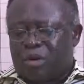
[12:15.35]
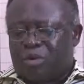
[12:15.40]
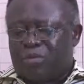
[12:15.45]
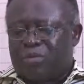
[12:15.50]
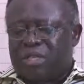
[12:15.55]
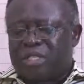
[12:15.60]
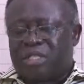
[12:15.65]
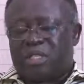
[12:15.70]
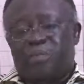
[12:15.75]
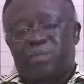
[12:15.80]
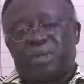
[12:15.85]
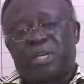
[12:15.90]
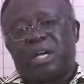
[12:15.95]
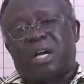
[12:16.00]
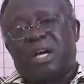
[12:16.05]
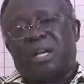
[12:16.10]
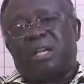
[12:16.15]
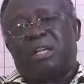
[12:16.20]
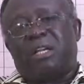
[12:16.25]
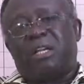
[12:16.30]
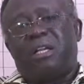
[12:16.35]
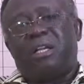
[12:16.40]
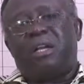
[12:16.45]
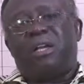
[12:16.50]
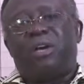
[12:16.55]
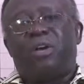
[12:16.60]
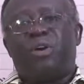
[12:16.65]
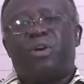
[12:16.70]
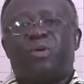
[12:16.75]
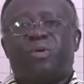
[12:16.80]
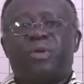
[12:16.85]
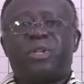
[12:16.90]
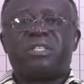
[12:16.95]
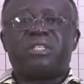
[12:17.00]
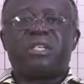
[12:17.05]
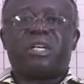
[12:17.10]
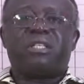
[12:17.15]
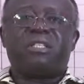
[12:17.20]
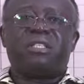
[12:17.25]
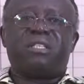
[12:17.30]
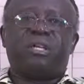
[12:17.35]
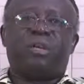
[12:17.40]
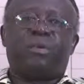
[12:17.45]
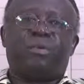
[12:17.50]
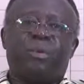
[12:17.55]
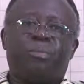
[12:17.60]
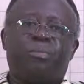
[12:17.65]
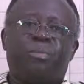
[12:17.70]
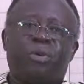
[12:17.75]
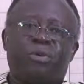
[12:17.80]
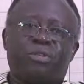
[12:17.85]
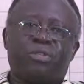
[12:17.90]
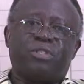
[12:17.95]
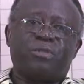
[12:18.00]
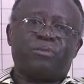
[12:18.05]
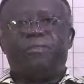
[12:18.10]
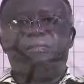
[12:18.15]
of a typical research report.